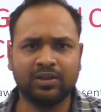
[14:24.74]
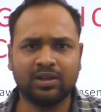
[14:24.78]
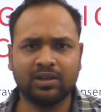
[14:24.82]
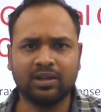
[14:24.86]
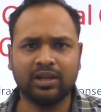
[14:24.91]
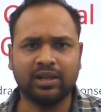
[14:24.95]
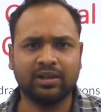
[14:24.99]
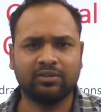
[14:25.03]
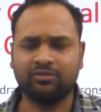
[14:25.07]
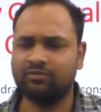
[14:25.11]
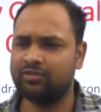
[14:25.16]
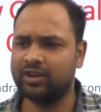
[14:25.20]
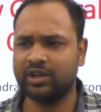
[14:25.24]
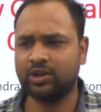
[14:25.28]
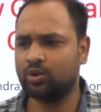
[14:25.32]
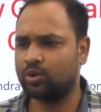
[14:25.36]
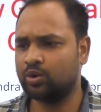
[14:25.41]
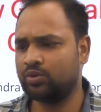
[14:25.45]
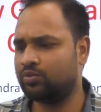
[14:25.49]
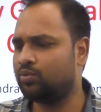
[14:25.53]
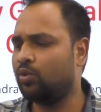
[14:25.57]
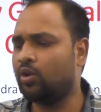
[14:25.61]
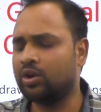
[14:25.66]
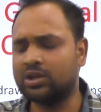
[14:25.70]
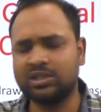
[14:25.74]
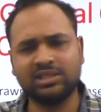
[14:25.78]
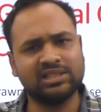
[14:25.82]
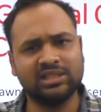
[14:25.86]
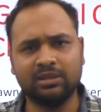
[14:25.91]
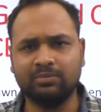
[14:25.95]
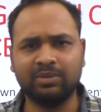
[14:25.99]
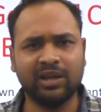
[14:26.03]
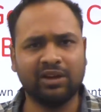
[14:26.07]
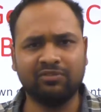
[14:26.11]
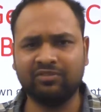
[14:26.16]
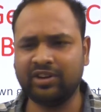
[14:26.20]
Like, we don't want
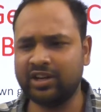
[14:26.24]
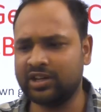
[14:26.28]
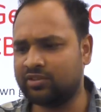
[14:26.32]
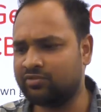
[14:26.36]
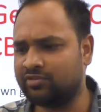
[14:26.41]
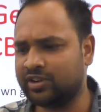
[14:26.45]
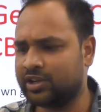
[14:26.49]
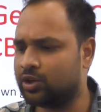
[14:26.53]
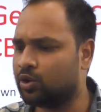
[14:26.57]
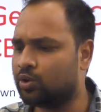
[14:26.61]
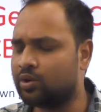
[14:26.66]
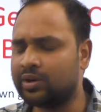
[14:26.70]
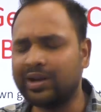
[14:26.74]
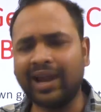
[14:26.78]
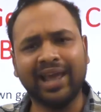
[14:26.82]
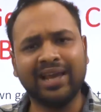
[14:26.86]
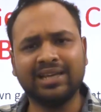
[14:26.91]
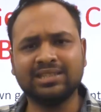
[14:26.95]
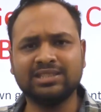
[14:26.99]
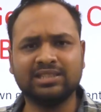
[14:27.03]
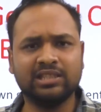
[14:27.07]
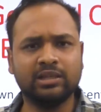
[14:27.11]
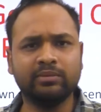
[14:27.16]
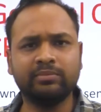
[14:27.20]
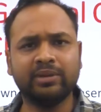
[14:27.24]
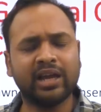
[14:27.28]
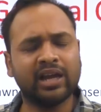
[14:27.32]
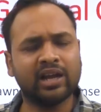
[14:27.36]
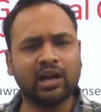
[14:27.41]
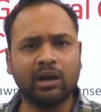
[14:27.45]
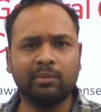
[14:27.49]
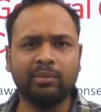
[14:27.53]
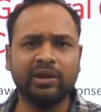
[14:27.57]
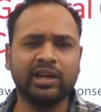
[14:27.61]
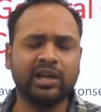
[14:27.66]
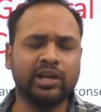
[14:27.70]
CBI. We don't like
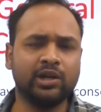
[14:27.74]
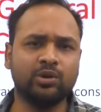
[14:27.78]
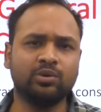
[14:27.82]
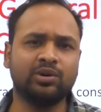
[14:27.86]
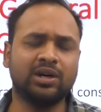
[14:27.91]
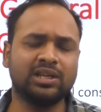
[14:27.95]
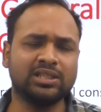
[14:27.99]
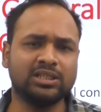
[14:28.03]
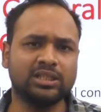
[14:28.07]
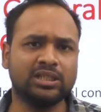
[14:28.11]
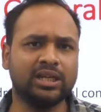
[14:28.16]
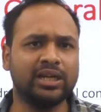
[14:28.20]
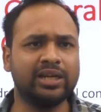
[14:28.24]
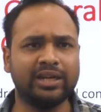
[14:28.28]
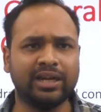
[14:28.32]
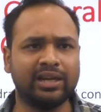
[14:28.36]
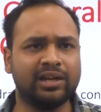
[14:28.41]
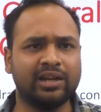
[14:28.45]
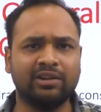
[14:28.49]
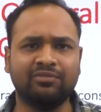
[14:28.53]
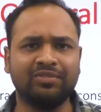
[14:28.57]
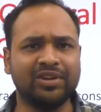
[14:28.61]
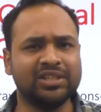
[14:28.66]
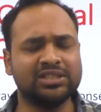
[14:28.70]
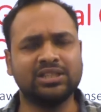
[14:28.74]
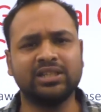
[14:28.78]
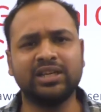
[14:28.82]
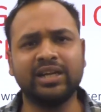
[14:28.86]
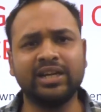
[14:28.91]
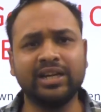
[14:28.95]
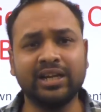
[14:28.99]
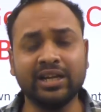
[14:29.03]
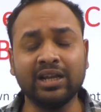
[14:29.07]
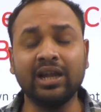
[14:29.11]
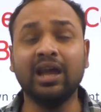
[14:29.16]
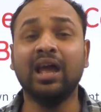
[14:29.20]
CBI coming into our state and
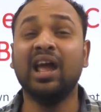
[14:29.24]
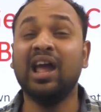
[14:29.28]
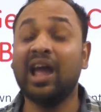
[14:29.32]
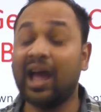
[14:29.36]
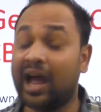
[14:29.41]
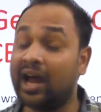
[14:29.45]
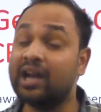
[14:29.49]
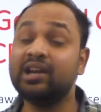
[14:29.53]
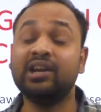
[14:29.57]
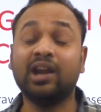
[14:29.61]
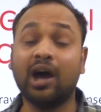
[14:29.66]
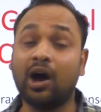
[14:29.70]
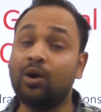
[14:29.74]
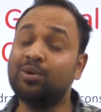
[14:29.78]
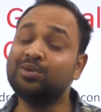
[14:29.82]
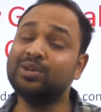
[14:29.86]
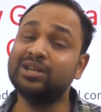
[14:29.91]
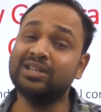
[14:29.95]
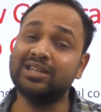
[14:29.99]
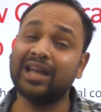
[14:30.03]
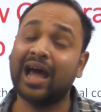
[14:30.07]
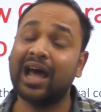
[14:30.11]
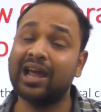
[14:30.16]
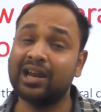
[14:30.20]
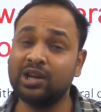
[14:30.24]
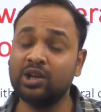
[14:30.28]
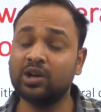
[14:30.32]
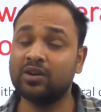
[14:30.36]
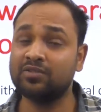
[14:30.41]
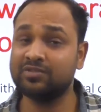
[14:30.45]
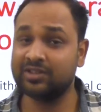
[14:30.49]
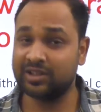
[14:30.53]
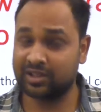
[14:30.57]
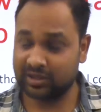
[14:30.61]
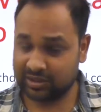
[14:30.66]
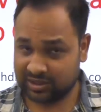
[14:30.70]
investigating. And now the tally
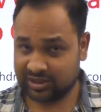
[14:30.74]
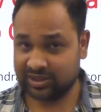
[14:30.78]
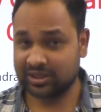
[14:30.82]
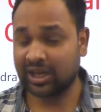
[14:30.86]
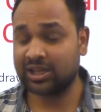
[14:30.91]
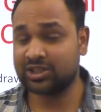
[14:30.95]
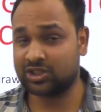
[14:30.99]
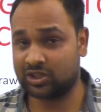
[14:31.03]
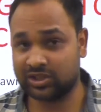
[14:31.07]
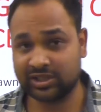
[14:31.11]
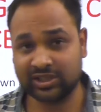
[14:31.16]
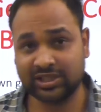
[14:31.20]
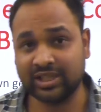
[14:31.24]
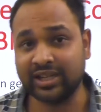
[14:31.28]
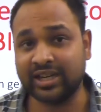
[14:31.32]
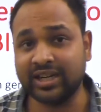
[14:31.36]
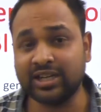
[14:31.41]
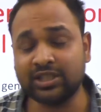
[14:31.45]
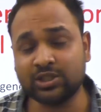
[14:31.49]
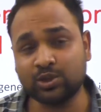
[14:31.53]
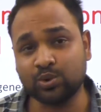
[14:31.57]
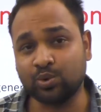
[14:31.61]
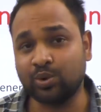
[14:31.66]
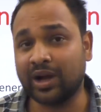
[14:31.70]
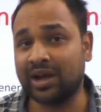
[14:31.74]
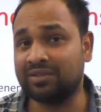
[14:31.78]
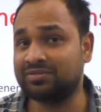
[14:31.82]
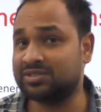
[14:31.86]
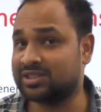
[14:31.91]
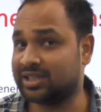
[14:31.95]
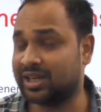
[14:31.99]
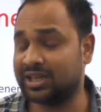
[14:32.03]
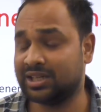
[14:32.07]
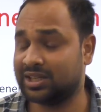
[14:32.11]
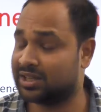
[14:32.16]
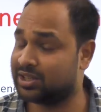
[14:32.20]
of such states who have
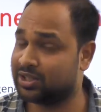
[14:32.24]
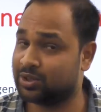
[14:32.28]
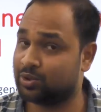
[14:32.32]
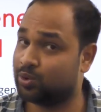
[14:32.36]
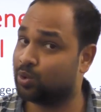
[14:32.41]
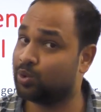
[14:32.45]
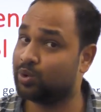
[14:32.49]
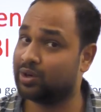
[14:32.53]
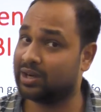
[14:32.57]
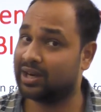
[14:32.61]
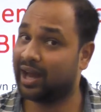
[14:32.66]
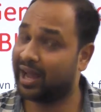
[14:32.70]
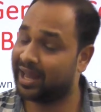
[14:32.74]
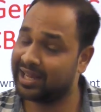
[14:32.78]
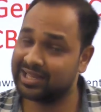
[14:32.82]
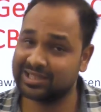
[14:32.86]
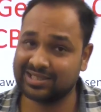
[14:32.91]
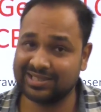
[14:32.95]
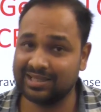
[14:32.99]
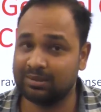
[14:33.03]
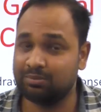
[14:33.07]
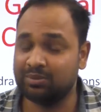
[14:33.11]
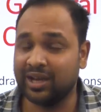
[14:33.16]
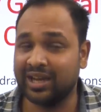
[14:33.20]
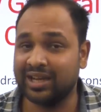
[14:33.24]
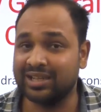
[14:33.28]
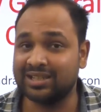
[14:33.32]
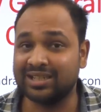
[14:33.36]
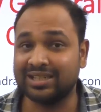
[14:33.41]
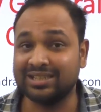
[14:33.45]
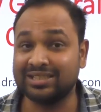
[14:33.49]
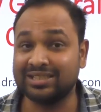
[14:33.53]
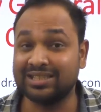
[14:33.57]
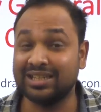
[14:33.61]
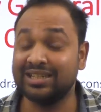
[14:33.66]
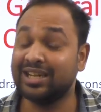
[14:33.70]
said that they don't like CBI in
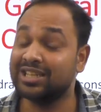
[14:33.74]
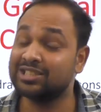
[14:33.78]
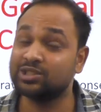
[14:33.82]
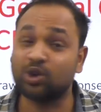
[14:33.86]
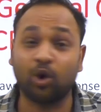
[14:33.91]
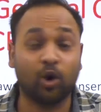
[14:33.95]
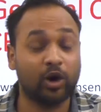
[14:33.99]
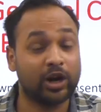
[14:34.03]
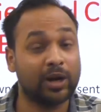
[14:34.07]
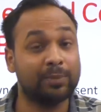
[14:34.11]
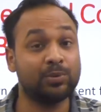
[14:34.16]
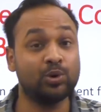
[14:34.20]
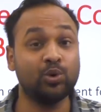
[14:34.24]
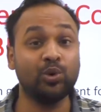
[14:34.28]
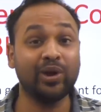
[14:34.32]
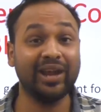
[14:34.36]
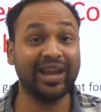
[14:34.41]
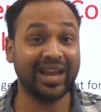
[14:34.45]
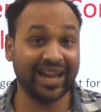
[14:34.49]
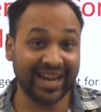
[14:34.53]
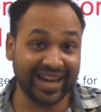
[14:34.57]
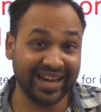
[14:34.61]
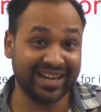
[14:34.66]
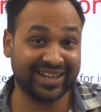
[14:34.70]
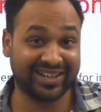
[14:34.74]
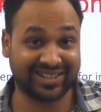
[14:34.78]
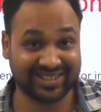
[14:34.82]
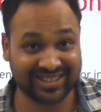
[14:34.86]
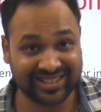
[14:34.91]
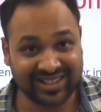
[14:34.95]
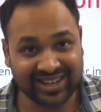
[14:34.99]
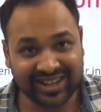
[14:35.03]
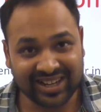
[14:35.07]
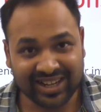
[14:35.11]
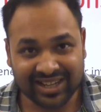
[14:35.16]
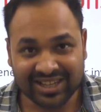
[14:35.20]
their state has gone up to 8
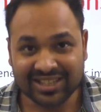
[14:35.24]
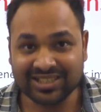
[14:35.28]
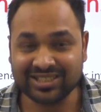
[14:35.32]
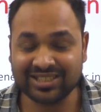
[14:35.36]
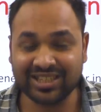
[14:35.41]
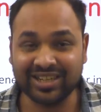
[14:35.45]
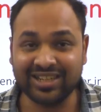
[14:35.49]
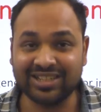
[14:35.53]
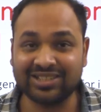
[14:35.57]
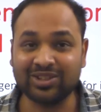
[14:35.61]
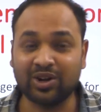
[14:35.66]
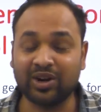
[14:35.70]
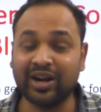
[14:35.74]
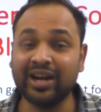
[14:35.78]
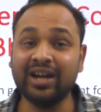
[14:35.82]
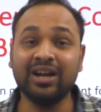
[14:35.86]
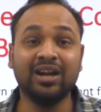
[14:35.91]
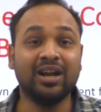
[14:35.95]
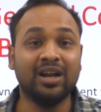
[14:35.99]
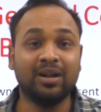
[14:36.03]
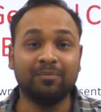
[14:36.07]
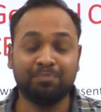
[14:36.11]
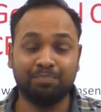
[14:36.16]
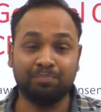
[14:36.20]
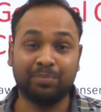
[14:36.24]
states, all right?